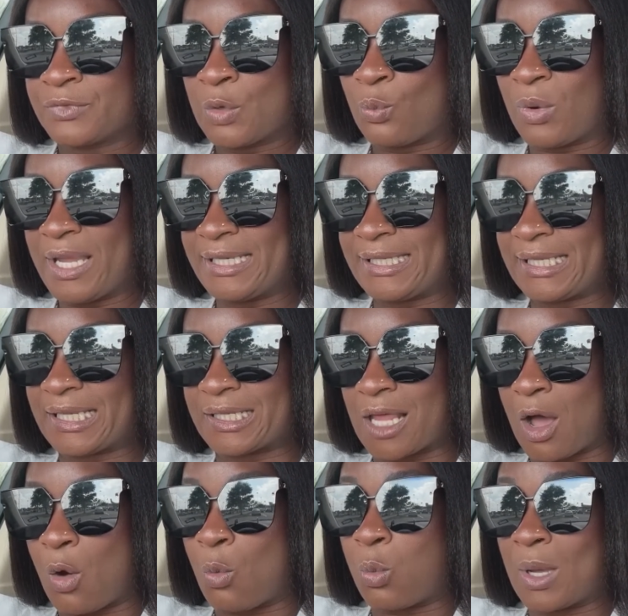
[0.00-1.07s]
We did
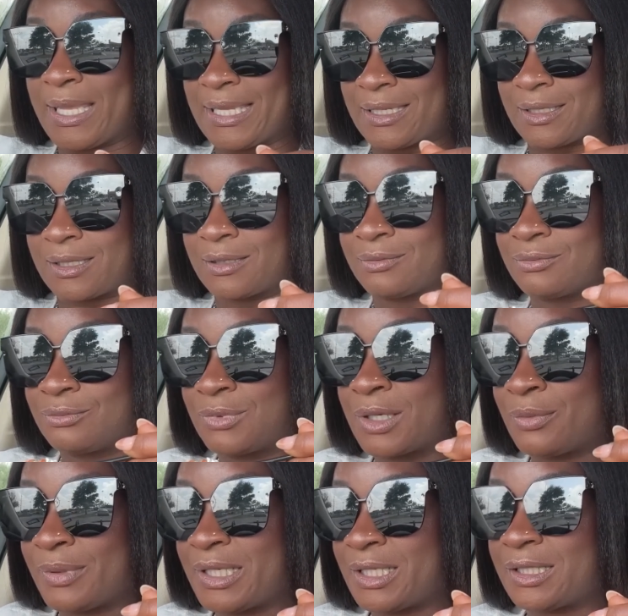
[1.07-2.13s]
a week. What
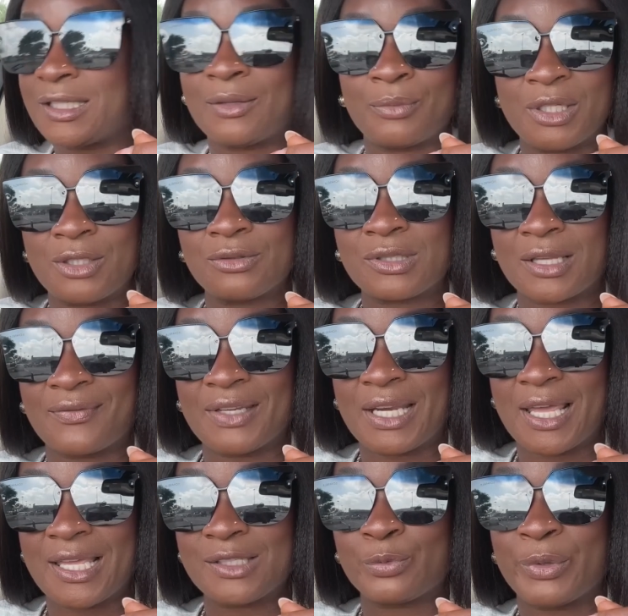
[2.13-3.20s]
did we do? Didn't we do seven
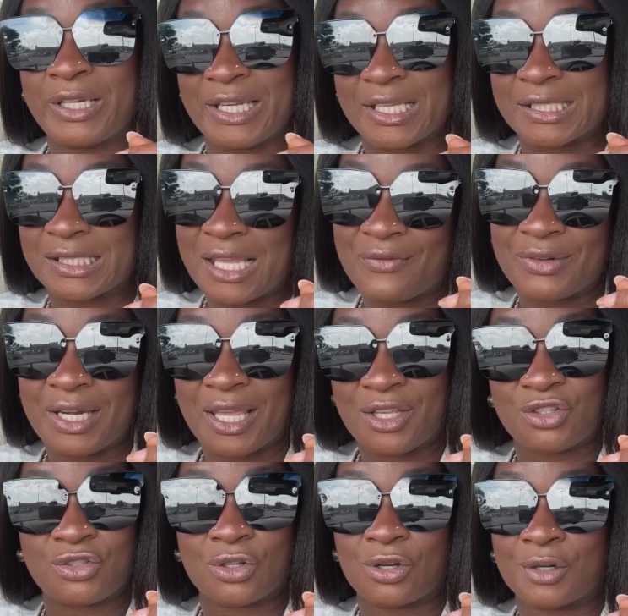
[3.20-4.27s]
days? We did seven
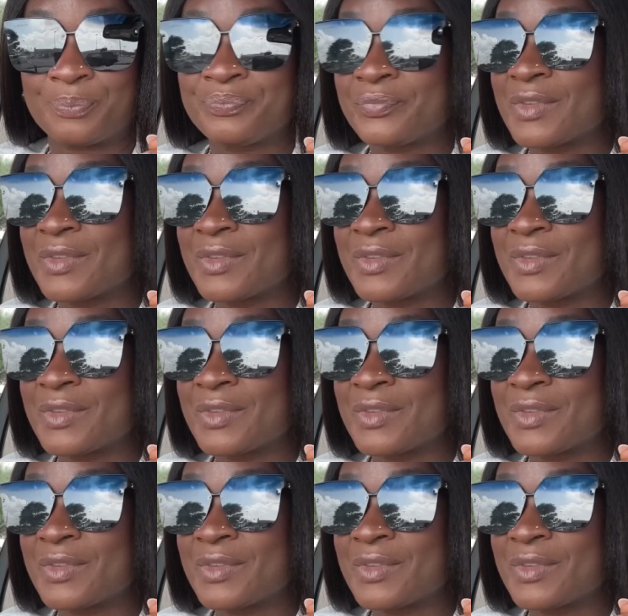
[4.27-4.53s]
days, y'all.